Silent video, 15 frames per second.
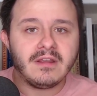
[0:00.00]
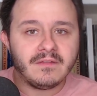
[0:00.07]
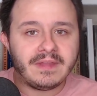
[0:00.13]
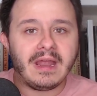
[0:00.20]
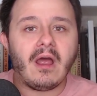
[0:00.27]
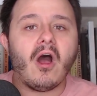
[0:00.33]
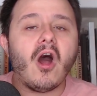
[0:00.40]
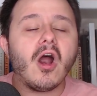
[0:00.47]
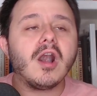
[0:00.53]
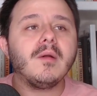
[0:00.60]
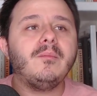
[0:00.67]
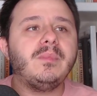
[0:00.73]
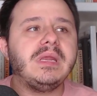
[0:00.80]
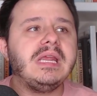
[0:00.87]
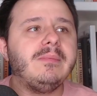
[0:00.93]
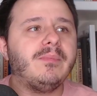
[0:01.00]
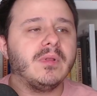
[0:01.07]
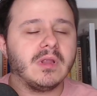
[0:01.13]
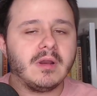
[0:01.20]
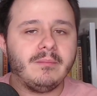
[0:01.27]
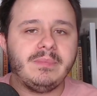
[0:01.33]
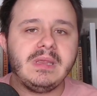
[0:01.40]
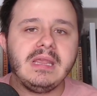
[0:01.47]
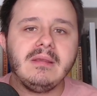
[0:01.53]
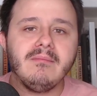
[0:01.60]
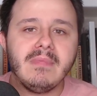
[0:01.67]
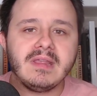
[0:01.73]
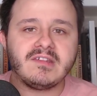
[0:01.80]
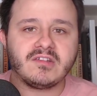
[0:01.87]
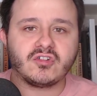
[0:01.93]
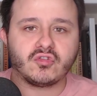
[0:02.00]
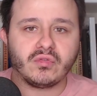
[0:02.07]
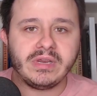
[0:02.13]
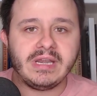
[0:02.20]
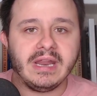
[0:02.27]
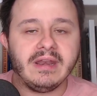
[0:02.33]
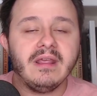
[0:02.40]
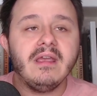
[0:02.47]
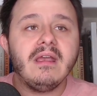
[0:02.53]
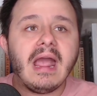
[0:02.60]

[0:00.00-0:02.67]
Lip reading: That our people are being mistreated.